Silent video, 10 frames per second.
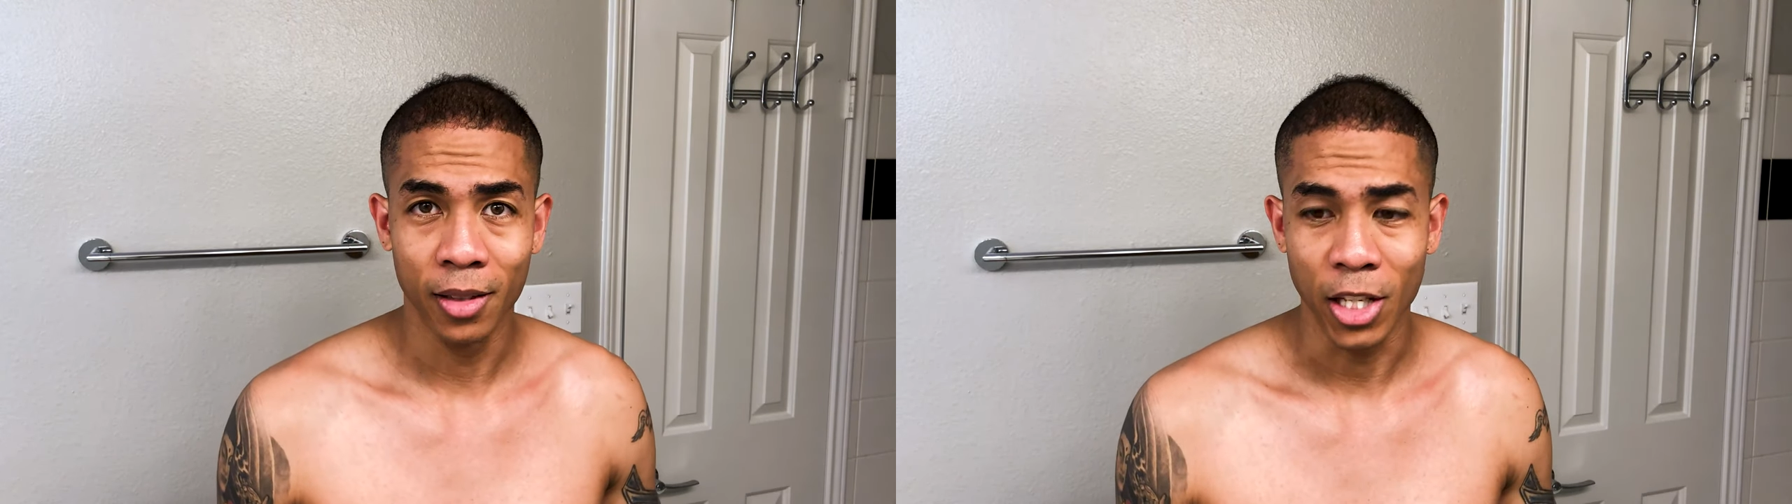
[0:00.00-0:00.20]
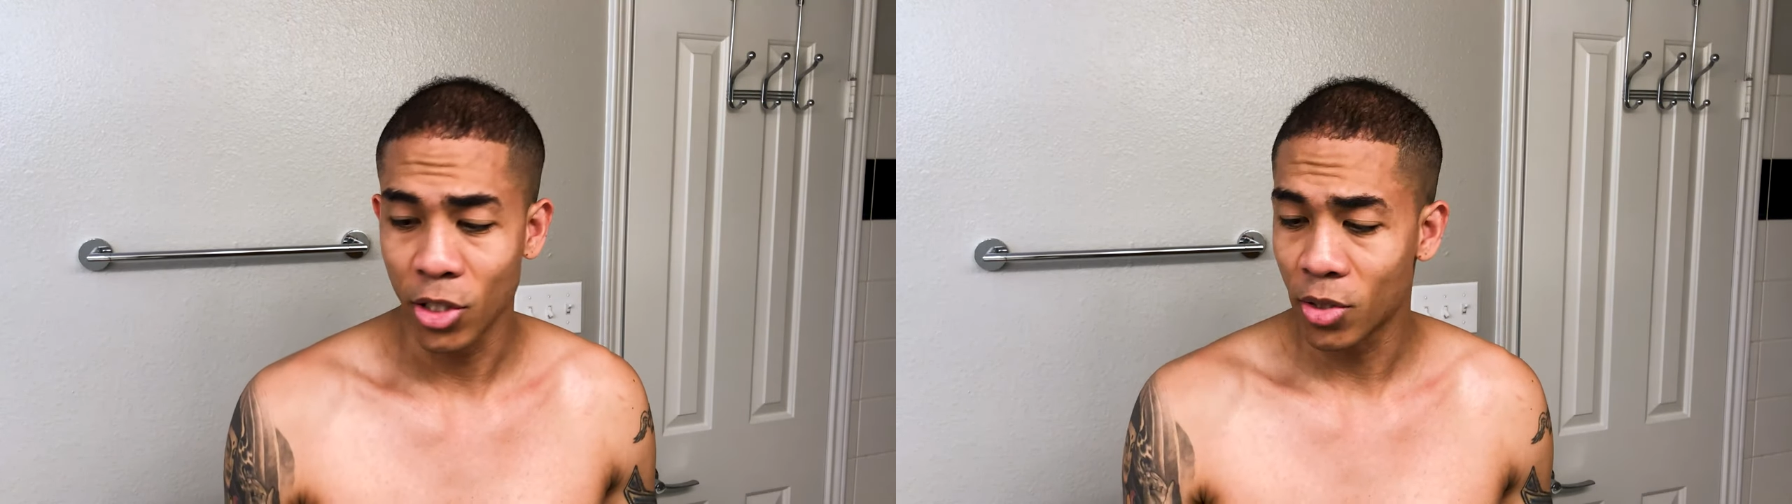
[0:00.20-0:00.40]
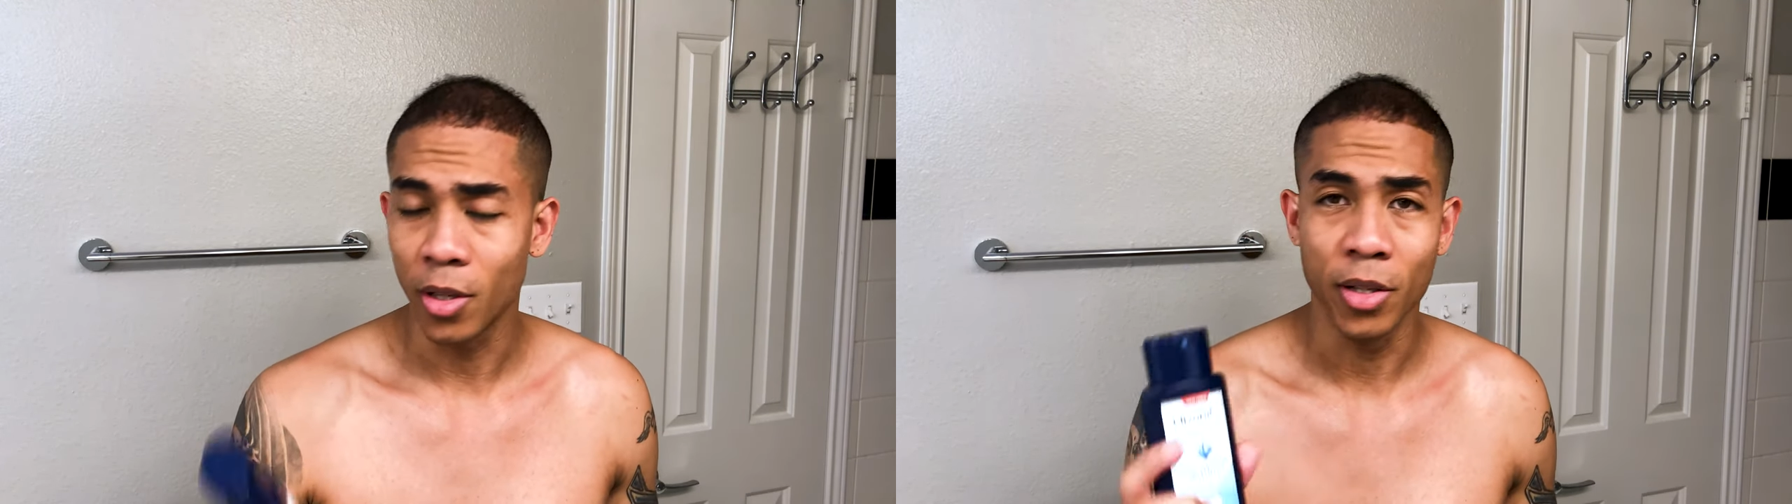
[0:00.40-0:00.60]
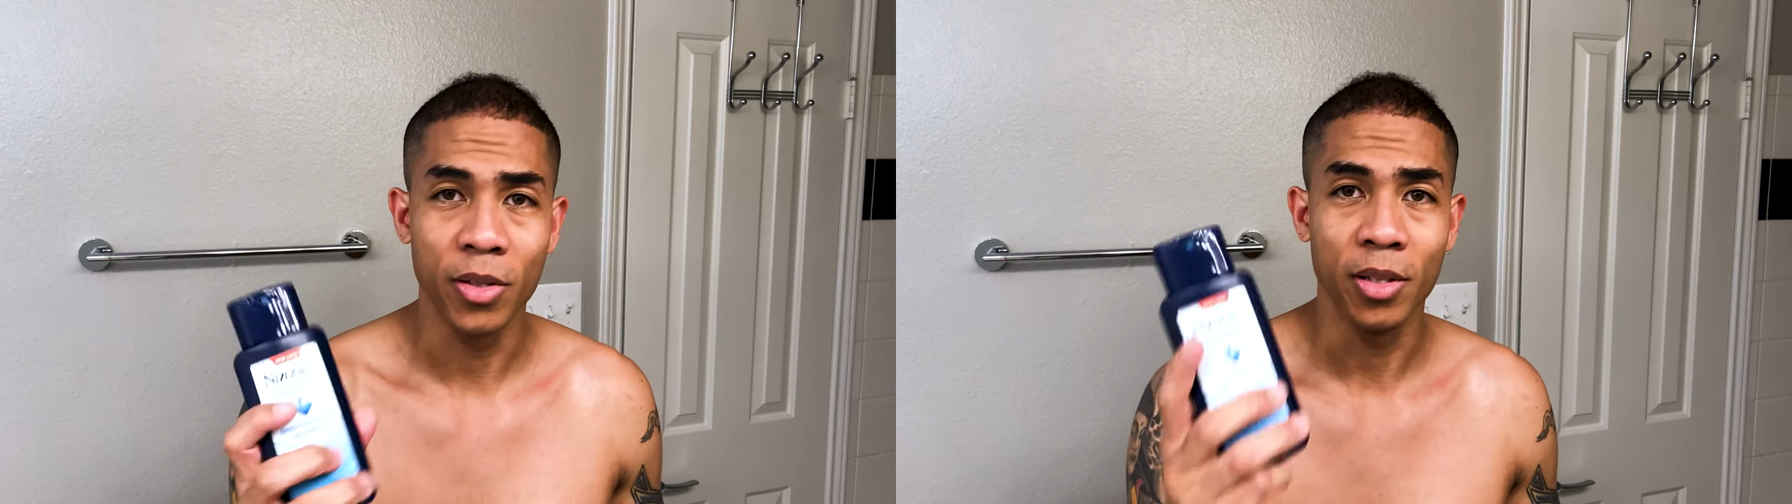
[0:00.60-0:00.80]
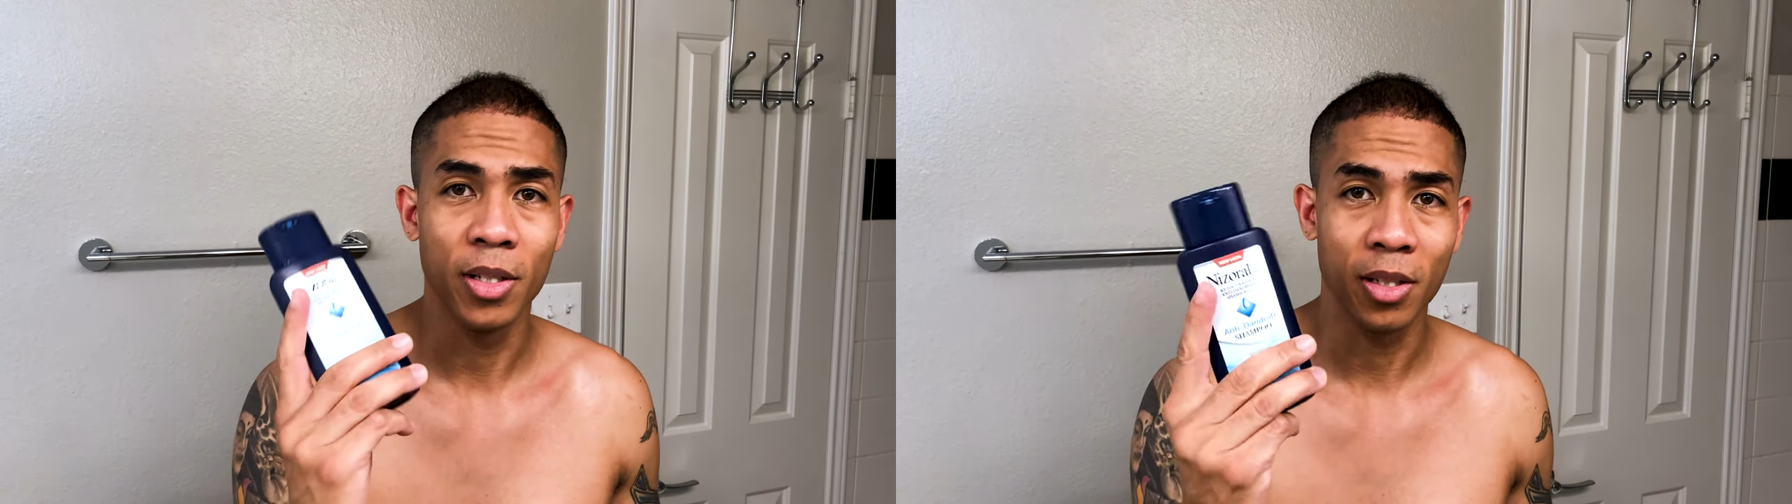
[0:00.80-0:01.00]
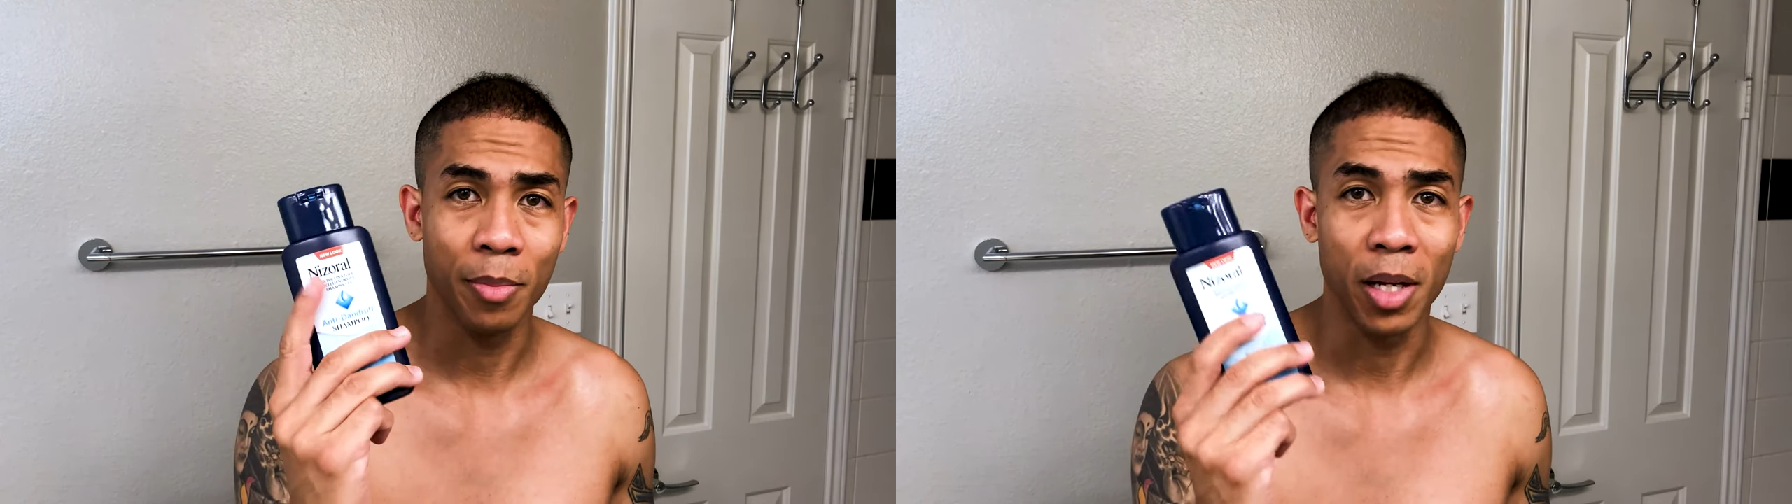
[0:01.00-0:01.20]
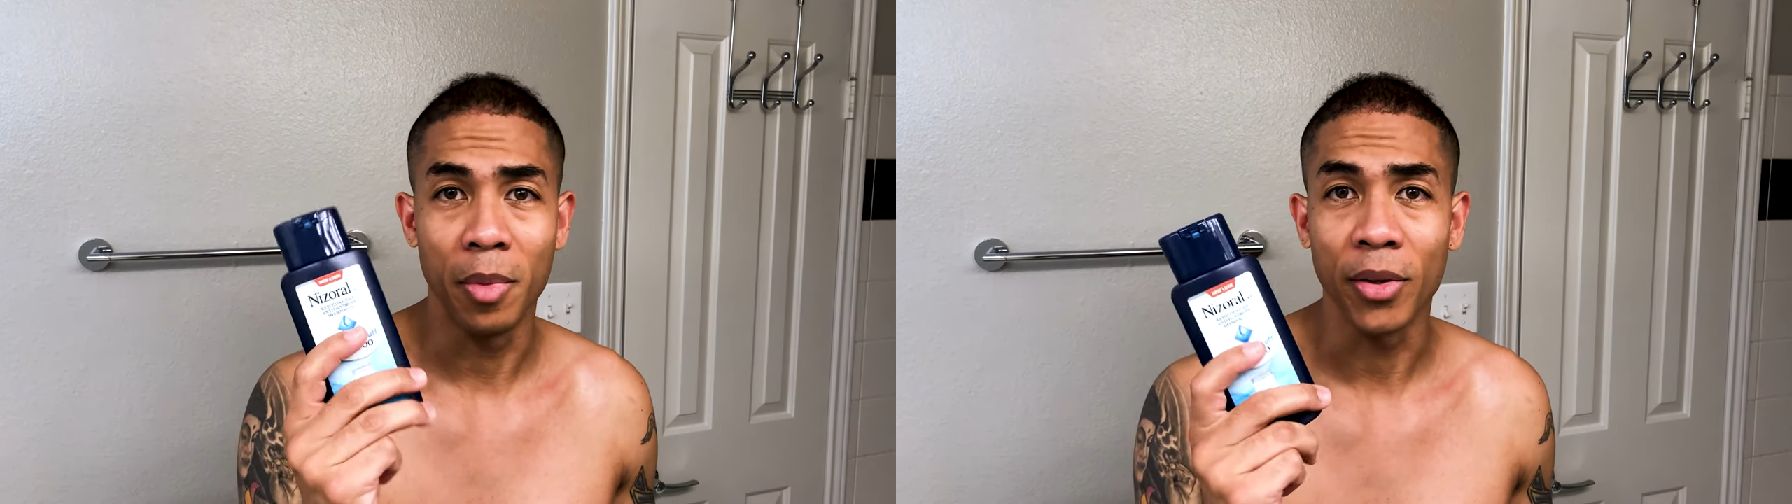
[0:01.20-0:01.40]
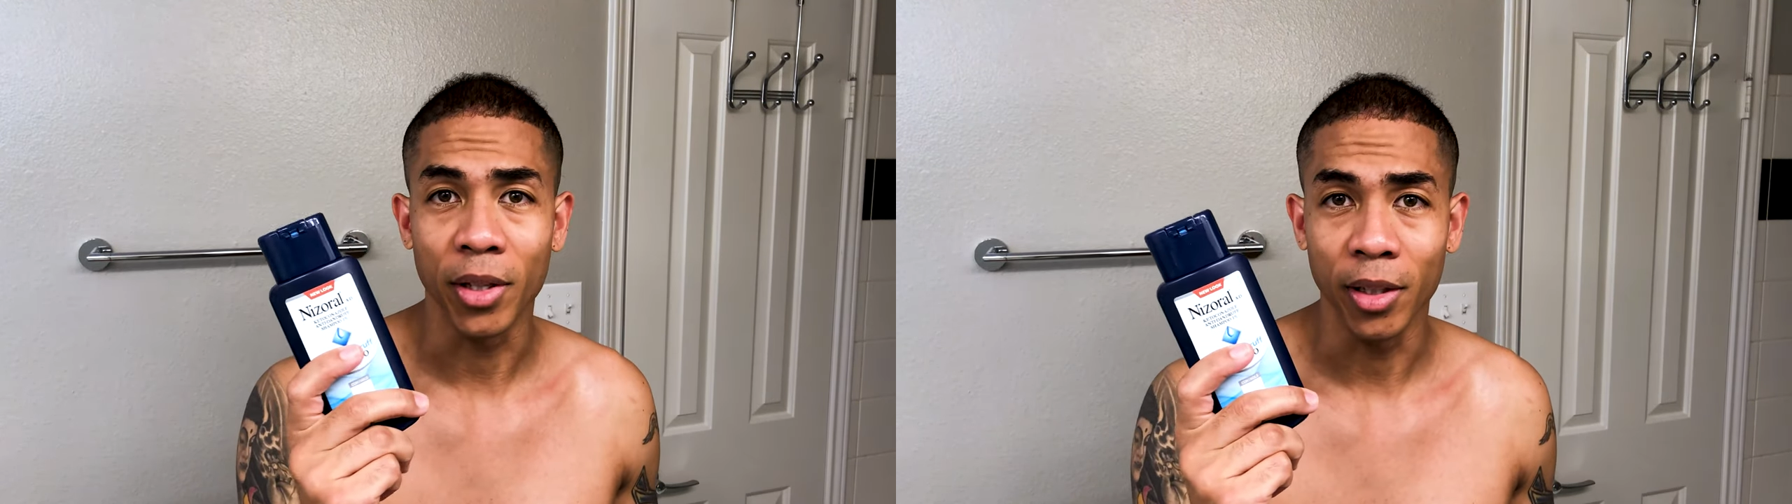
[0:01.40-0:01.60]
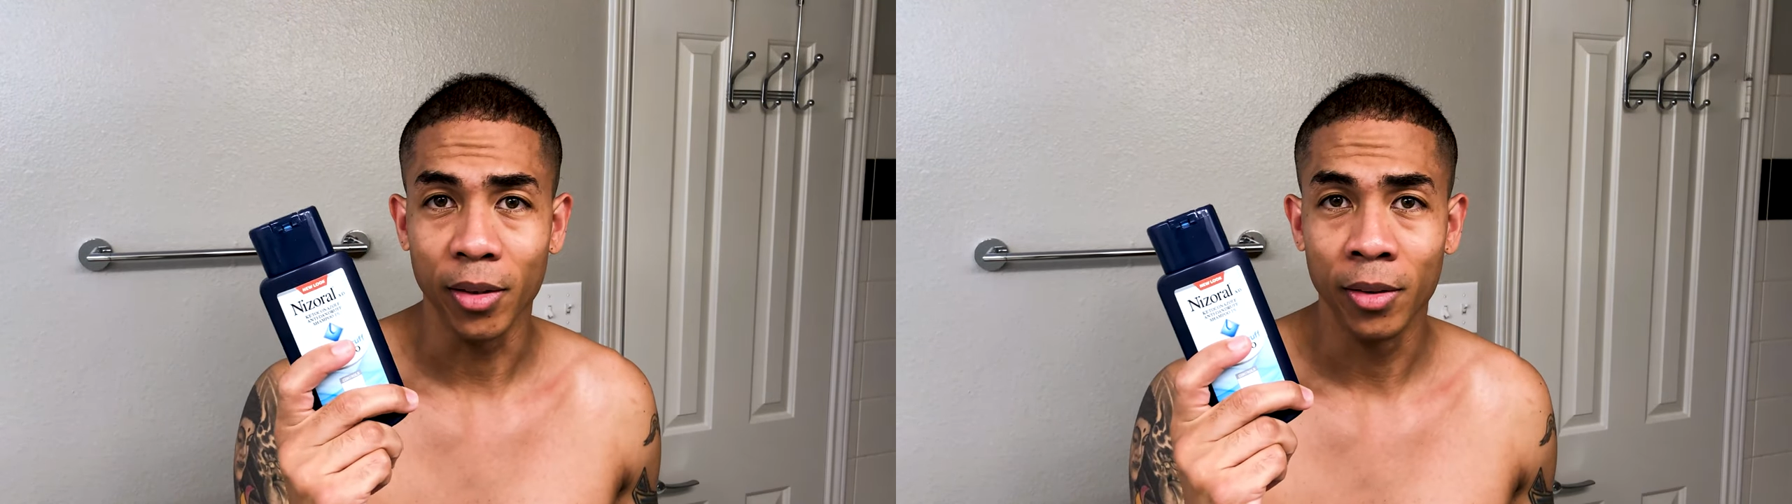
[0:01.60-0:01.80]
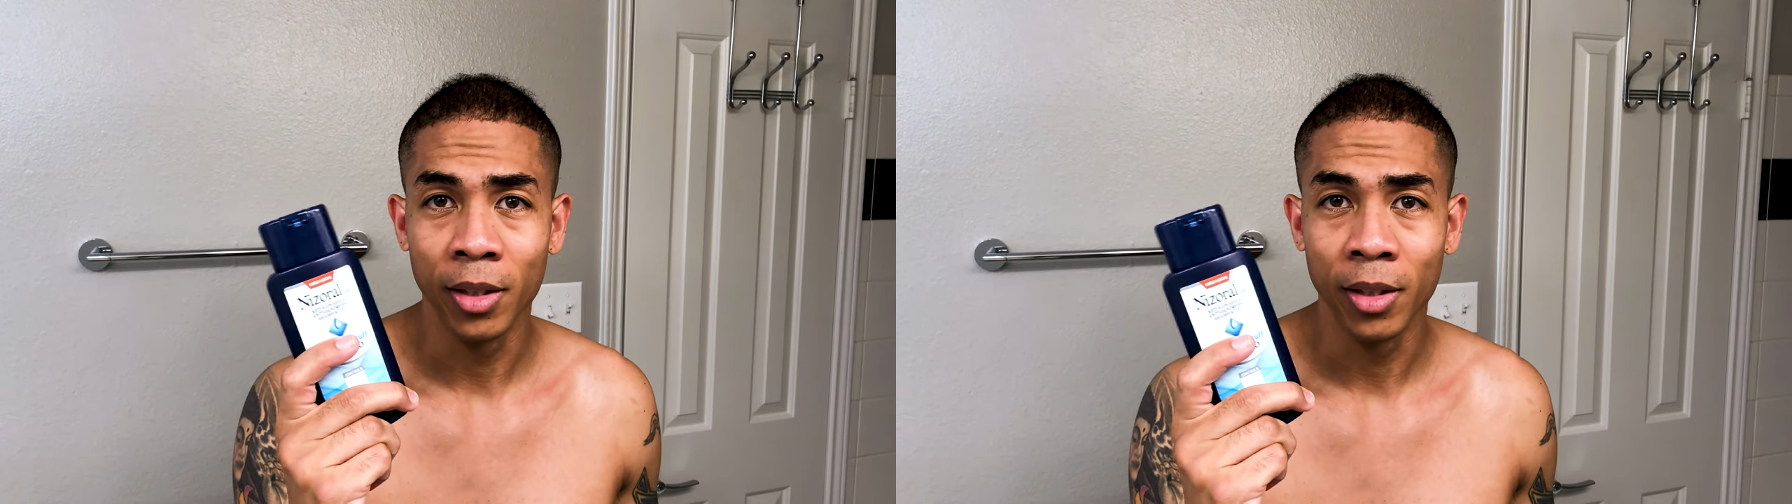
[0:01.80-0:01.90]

I just started using this about a month ago.